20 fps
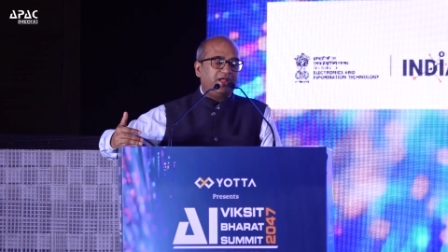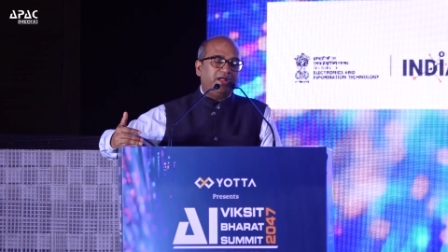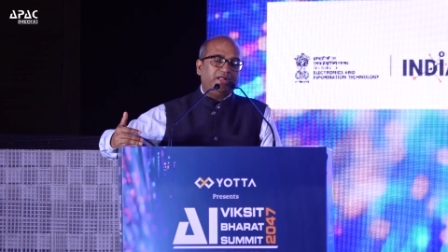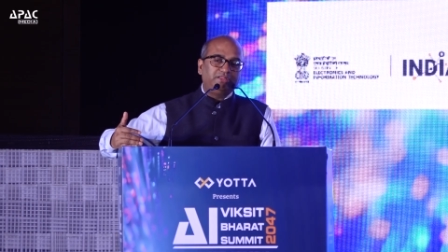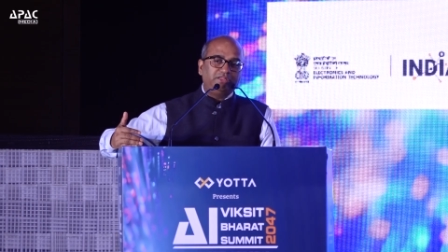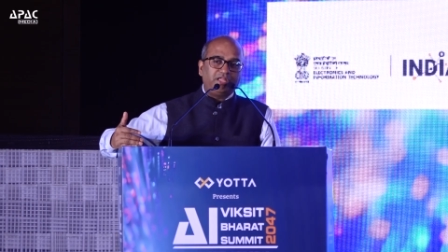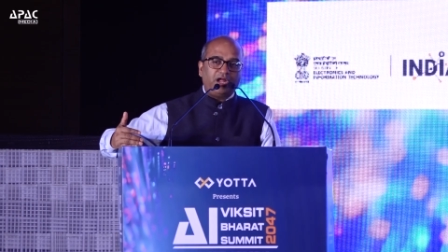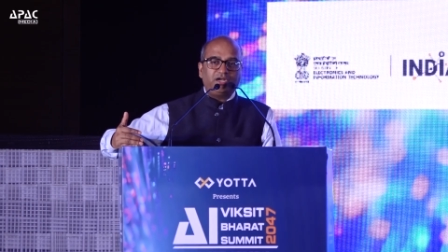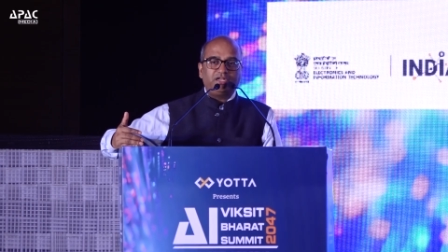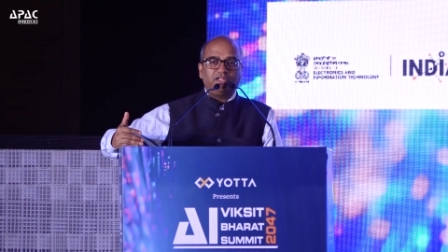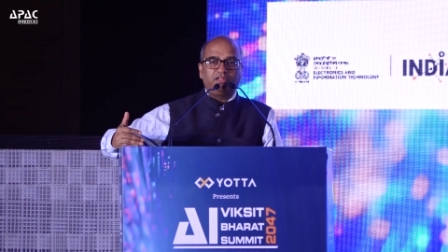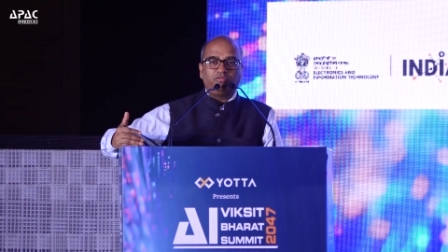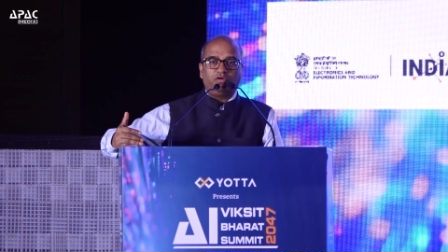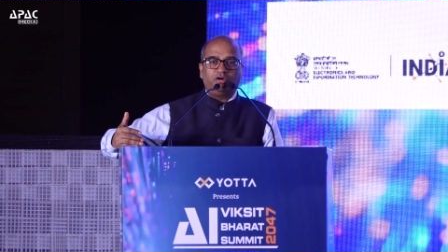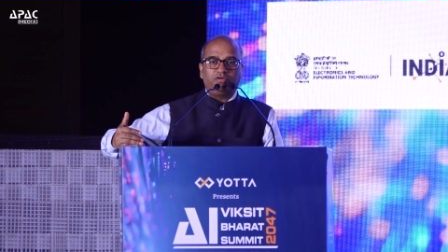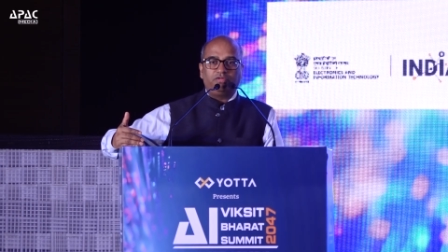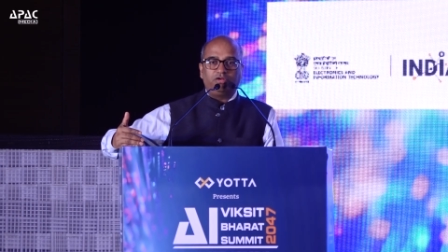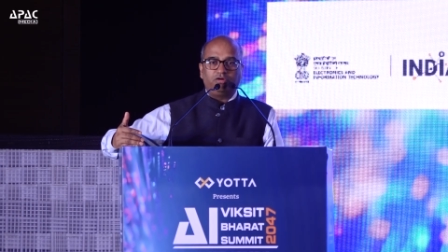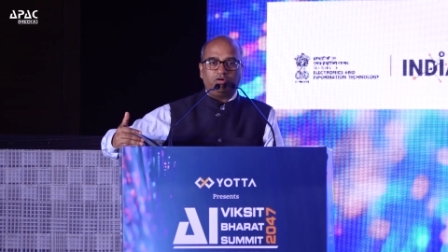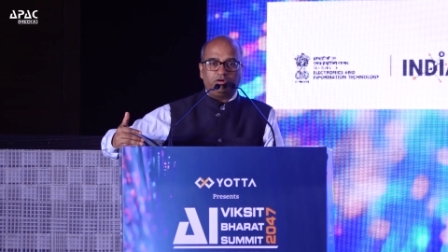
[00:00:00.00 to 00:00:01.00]
And that is
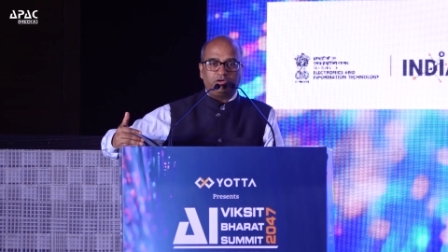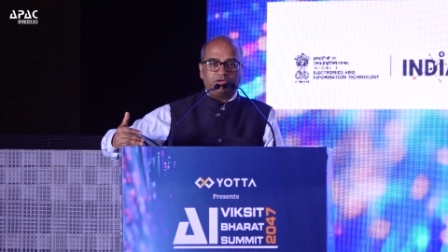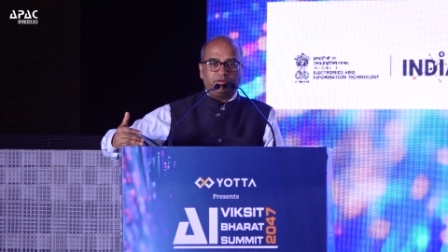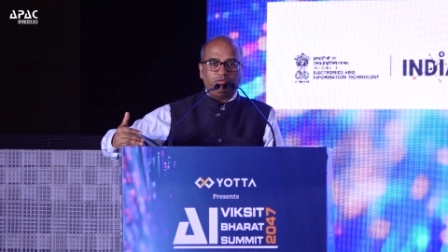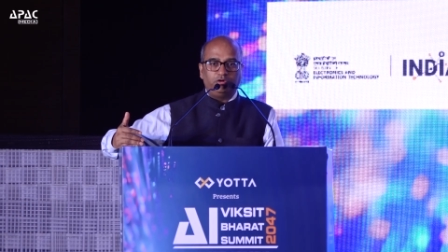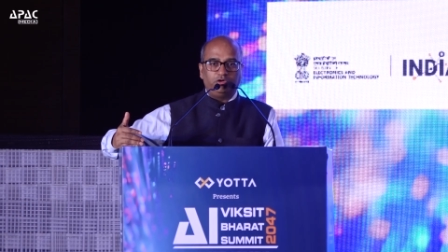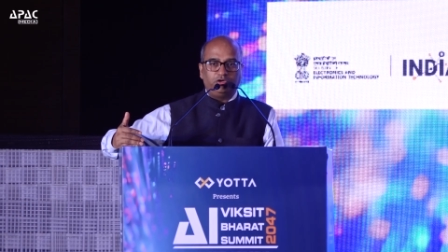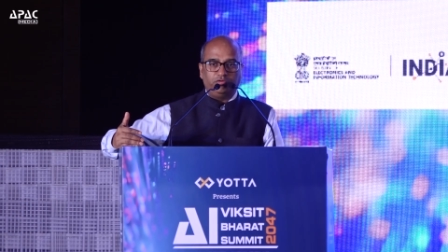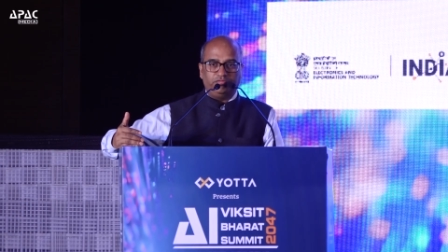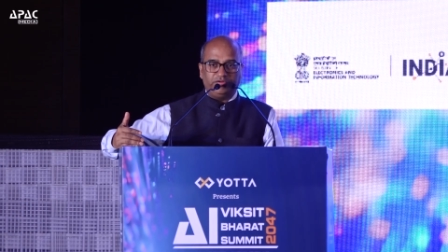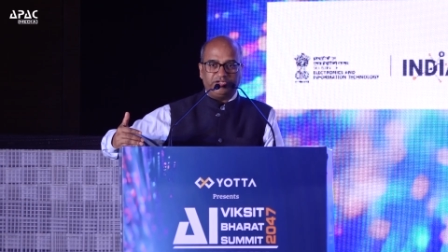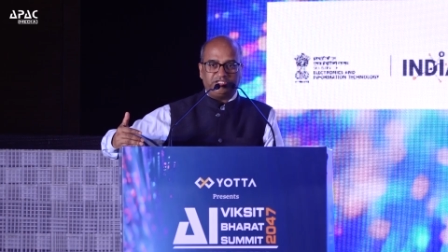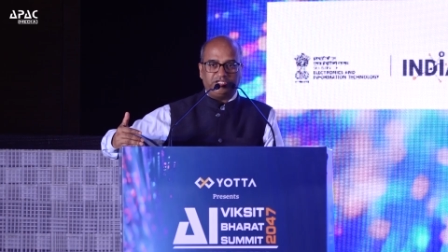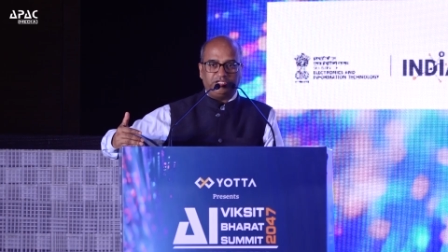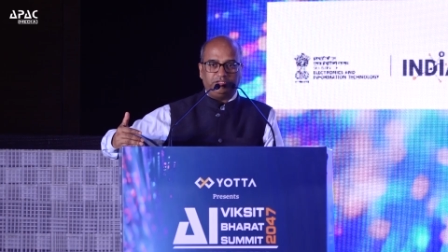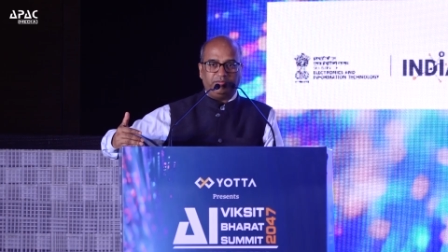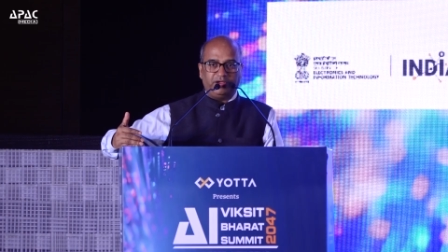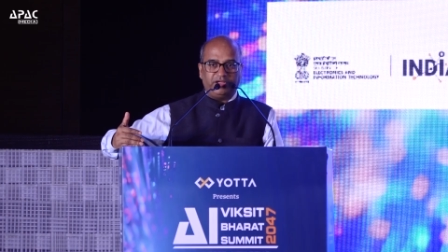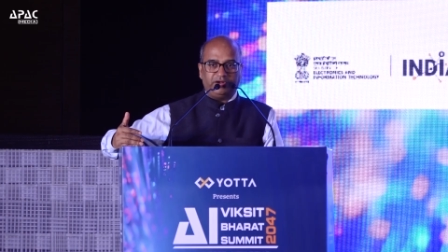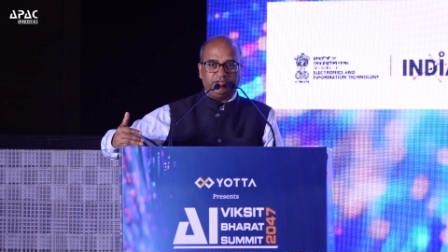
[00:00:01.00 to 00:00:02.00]
what will contribute to
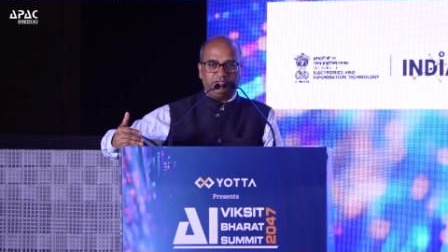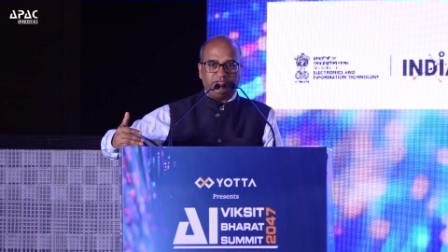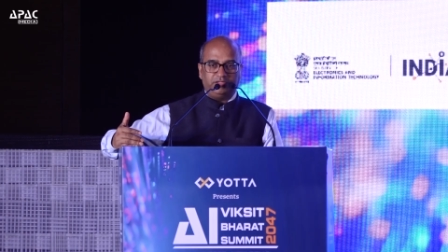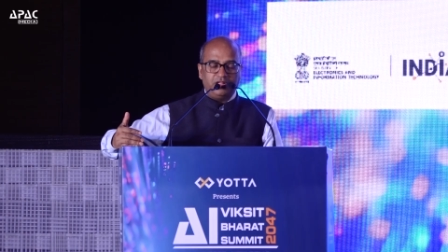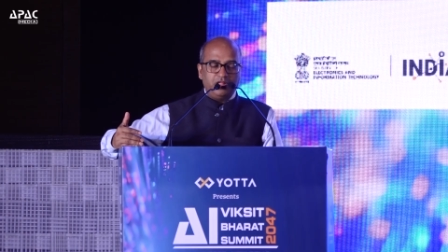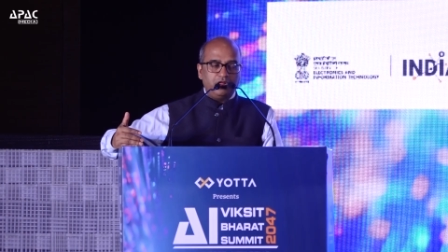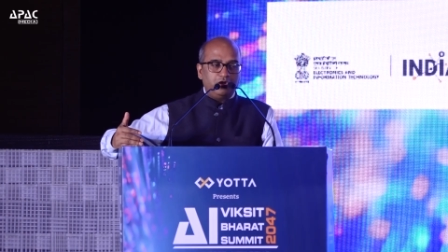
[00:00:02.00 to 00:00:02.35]
Viksit Bharat.